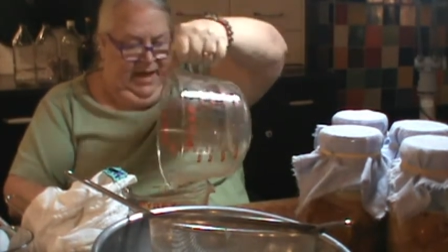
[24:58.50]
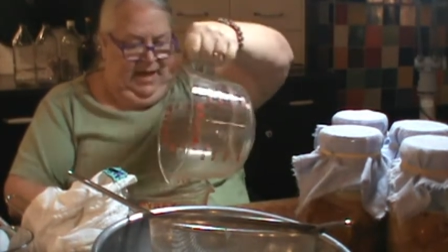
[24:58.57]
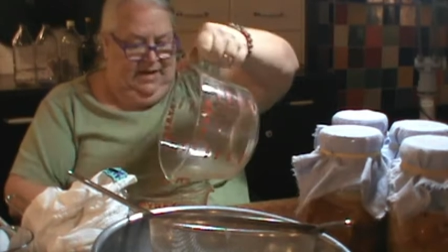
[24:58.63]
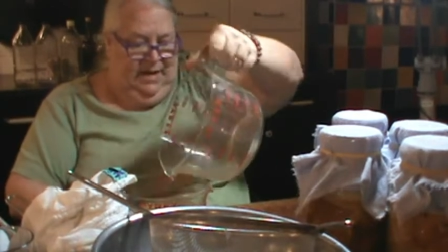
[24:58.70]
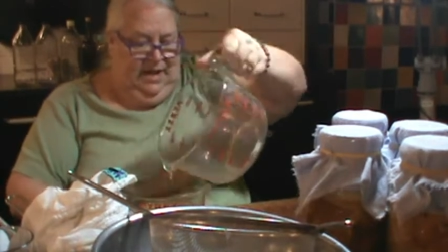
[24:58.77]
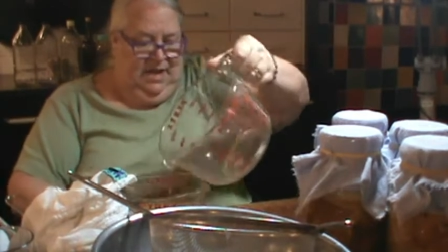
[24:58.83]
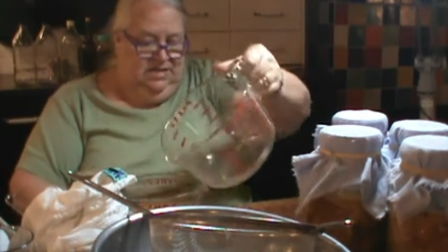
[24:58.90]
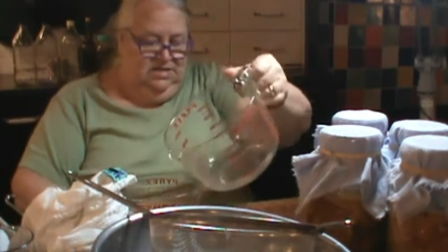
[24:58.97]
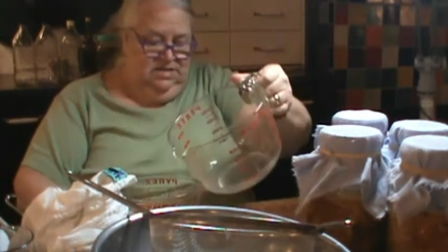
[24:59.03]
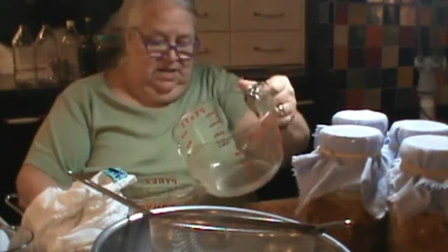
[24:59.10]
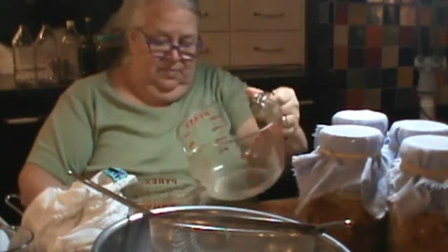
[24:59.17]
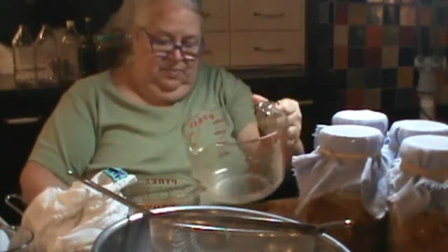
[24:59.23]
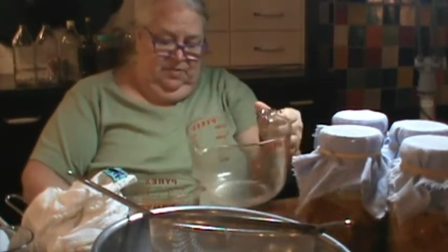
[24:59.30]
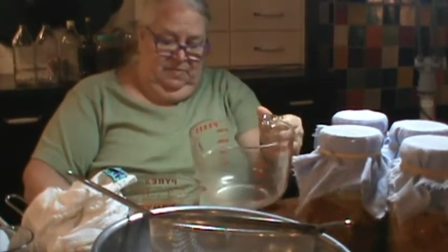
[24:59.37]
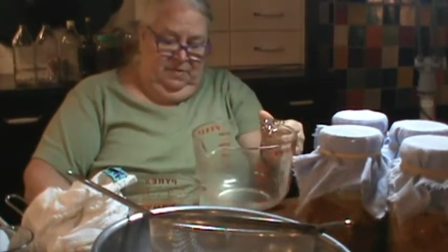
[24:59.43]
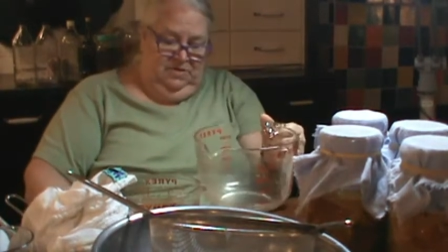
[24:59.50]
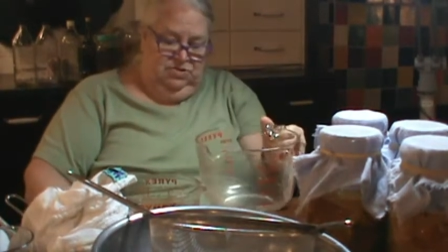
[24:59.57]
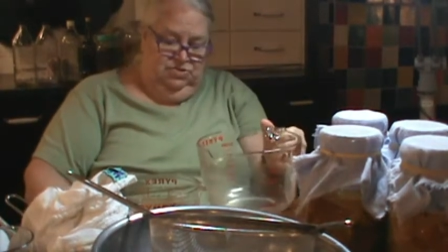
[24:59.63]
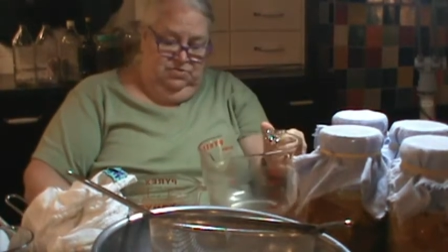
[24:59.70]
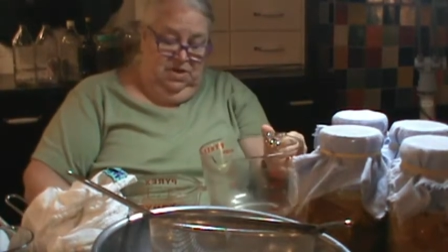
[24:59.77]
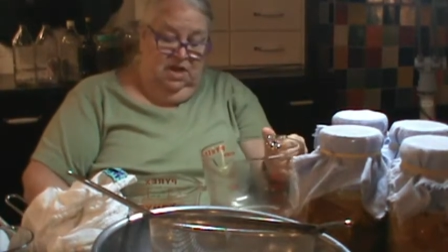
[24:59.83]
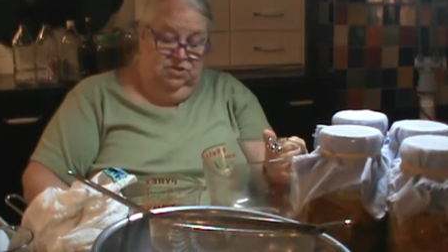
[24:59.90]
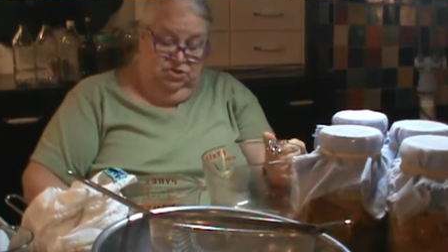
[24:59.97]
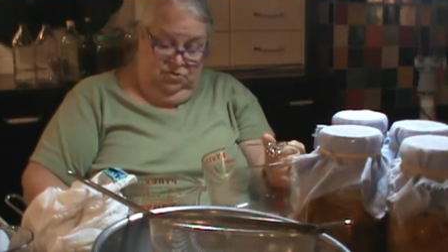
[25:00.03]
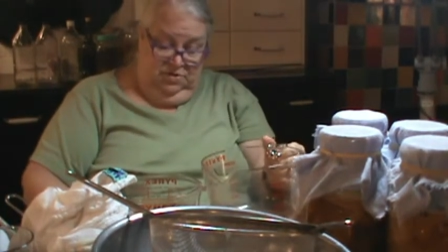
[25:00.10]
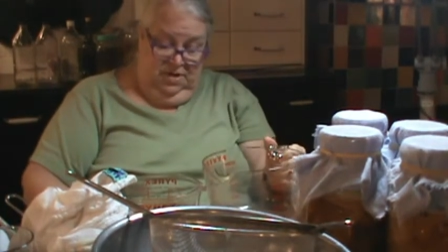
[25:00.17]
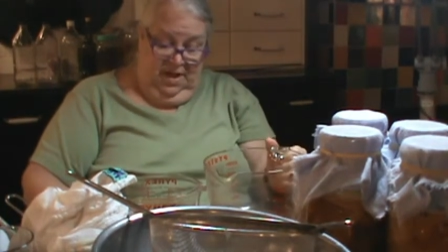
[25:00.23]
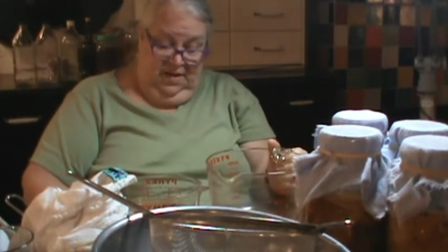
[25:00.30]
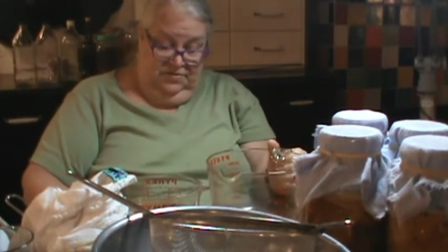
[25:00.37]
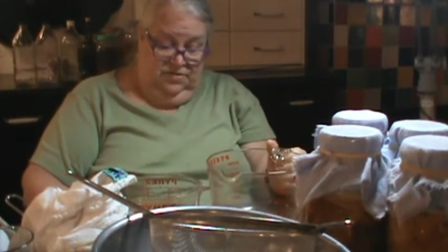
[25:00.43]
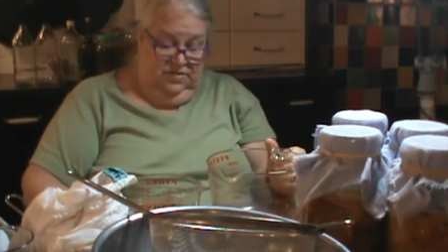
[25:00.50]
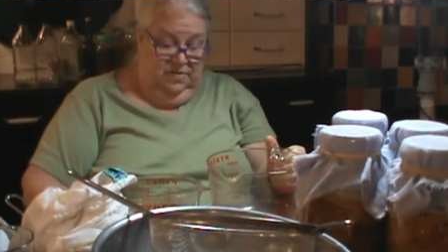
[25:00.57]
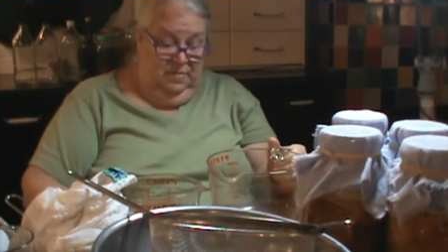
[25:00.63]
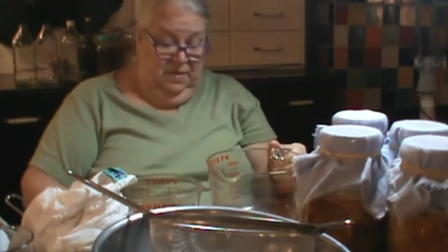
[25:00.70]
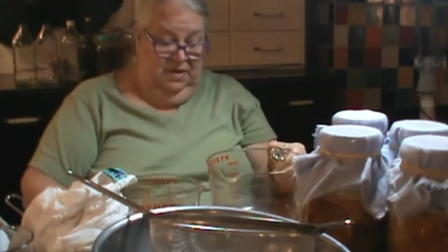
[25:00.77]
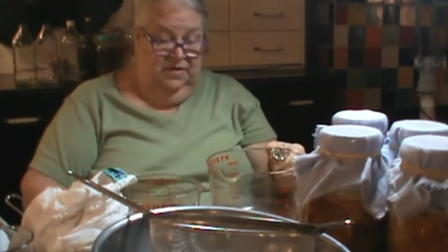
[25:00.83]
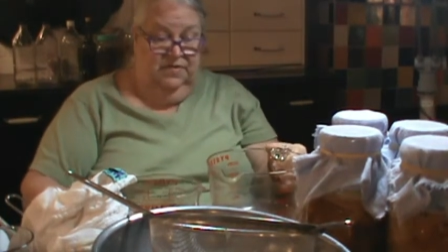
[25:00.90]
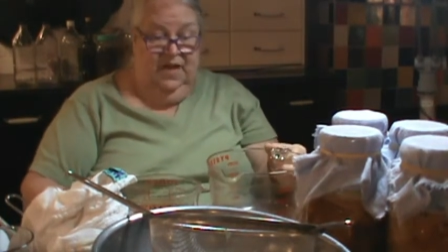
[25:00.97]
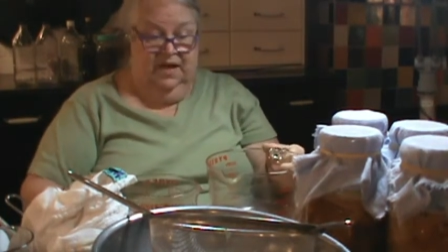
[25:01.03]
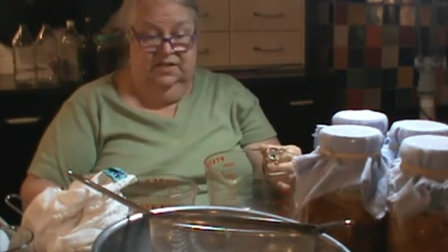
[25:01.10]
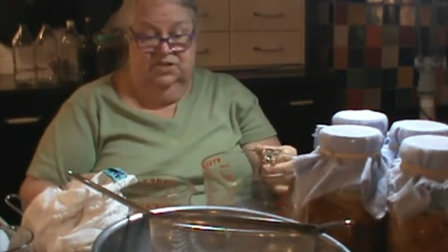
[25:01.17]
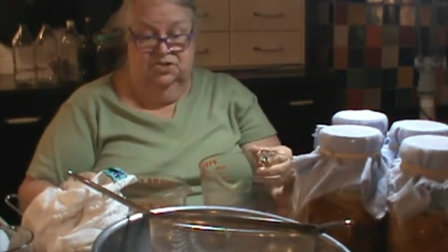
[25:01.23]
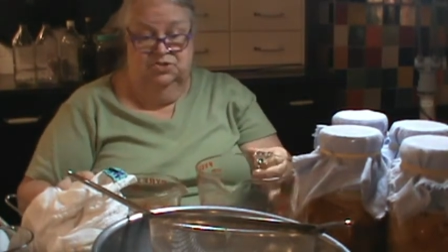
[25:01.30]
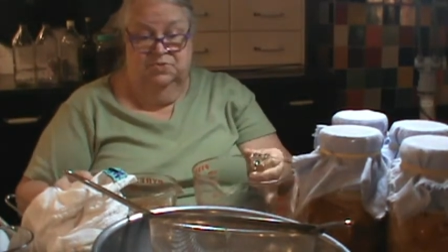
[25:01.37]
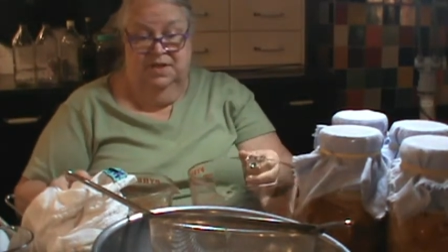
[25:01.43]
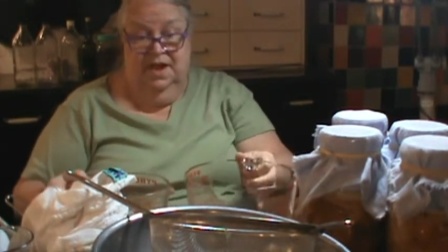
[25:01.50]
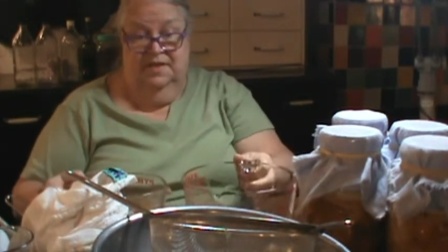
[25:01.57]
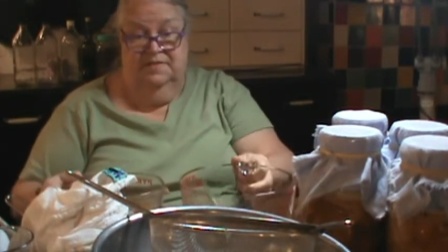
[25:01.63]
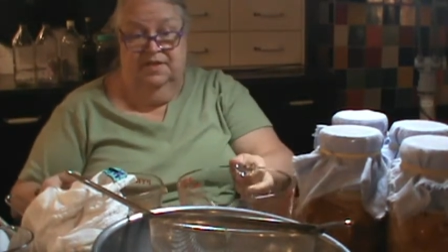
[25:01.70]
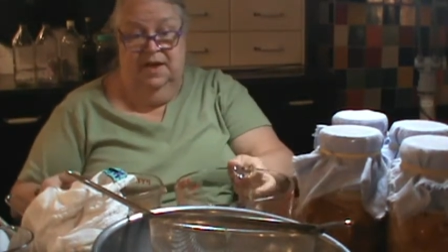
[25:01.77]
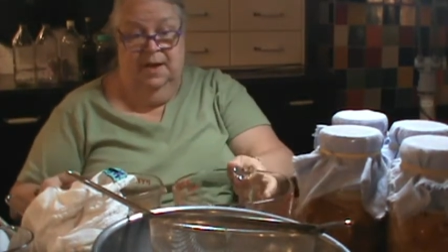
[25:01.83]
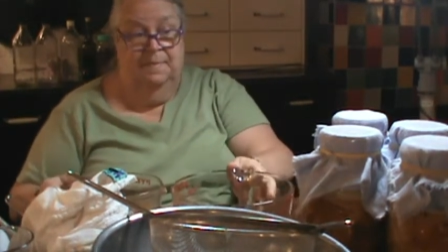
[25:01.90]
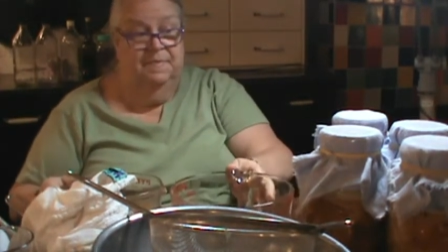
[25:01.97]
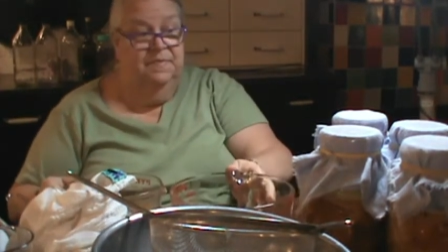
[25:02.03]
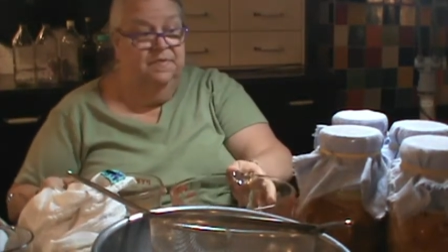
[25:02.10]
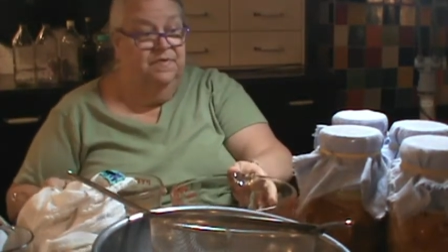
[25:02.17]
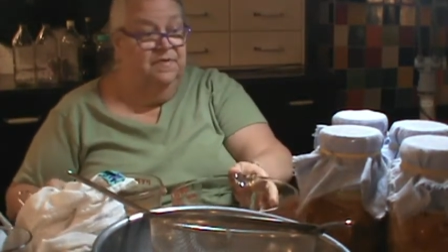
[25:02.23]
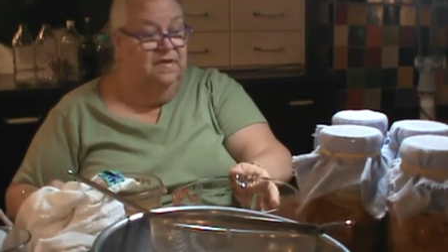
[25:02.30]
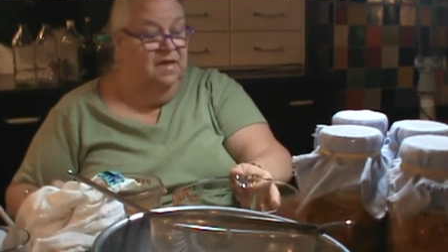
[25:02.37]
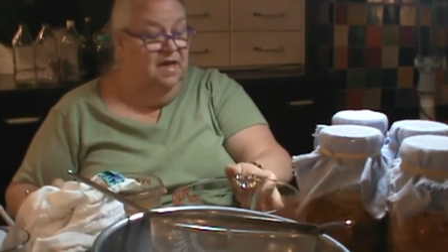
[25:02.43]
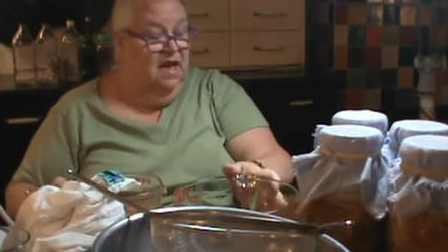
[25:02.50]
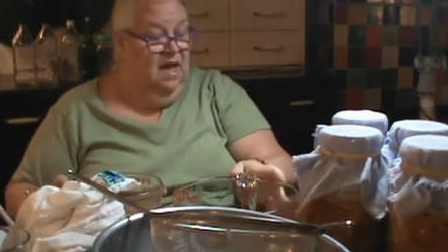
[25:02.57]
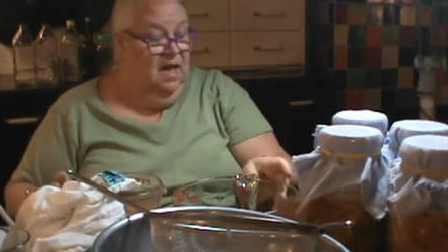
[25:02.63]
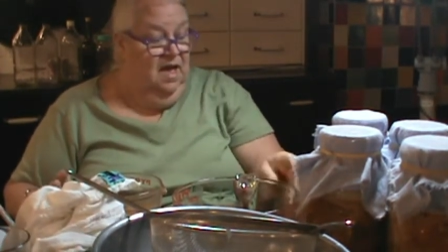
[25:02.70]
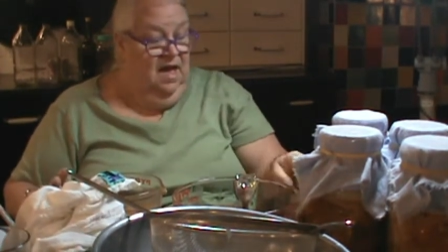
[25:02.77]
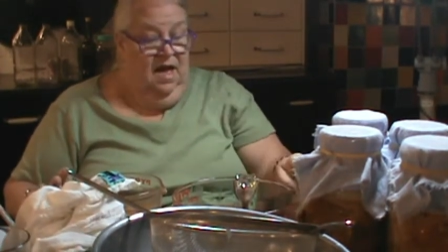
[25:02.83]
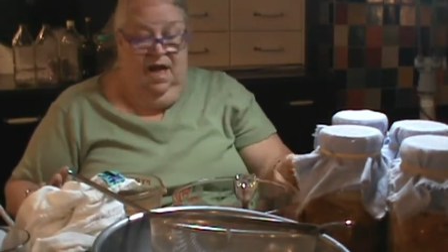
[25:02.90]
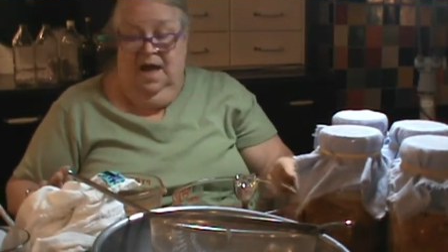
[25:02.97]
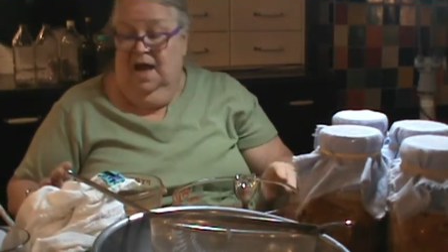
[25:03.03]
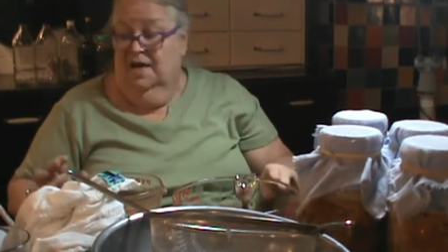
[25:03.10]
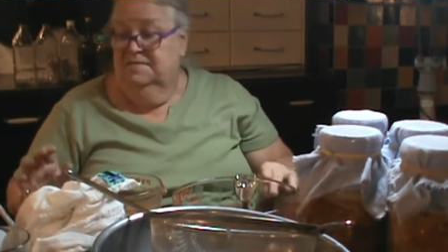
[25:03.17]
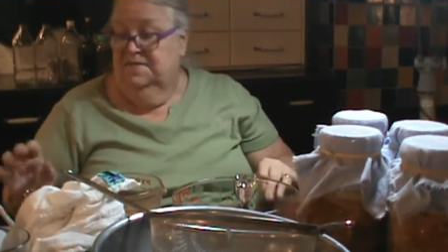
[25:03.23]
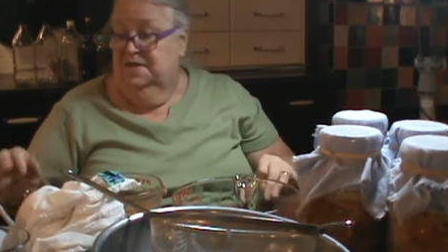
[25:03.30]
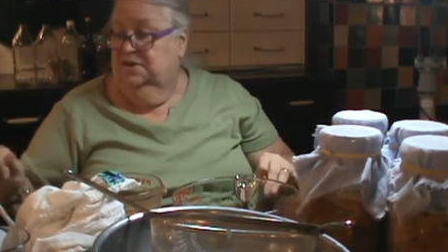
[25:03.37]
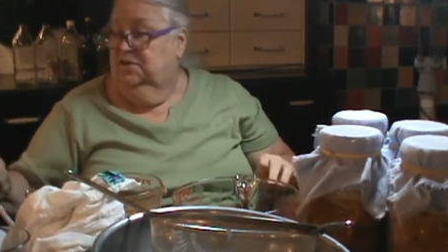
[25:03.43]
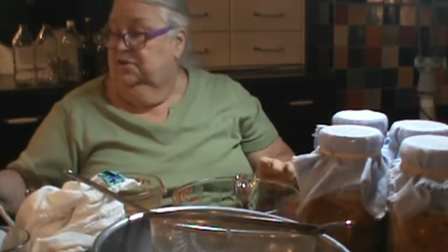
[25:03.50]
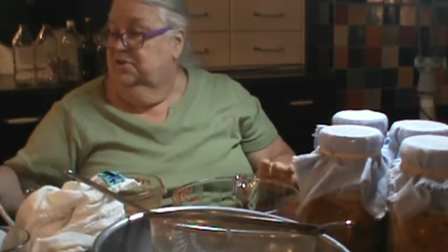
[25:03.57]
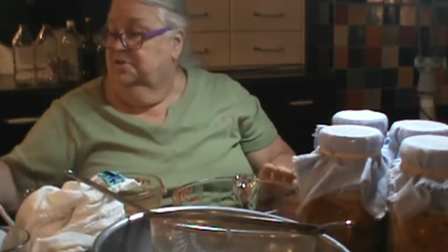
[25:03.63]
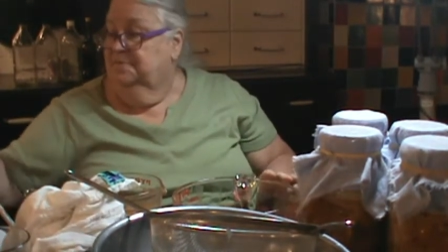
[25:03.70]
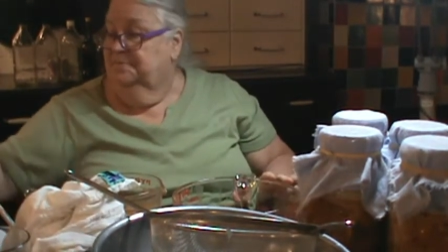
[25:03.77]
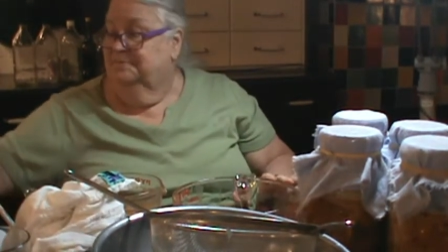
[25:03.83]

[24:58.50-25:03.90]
And And I ended up with about two and a half, just about exactly 2.5 cups of vinegar.